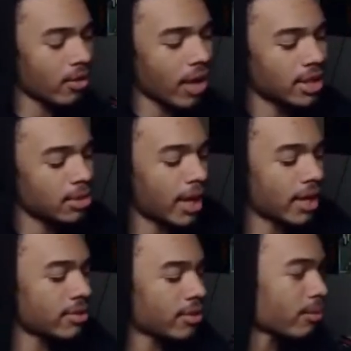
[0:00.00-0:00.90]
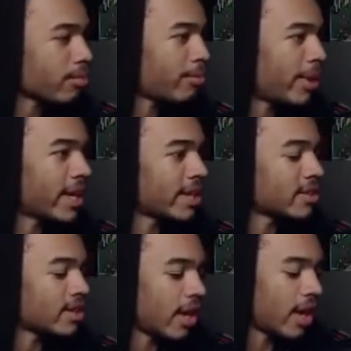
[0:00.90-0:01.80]
hotspots or
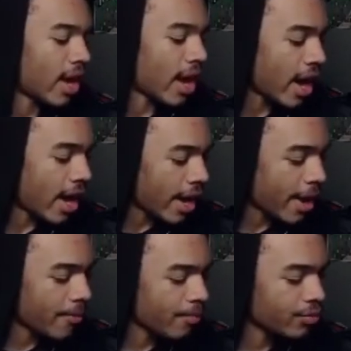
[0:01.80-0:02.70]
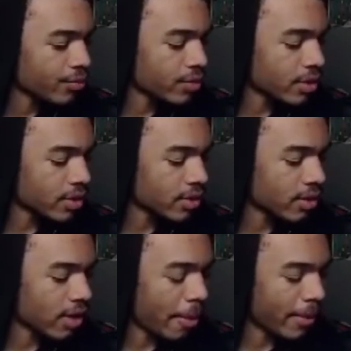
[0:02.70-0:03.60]
beacons just
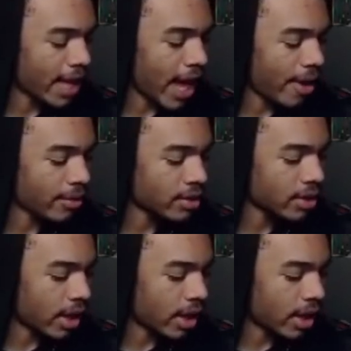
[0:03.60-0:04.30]
coming out.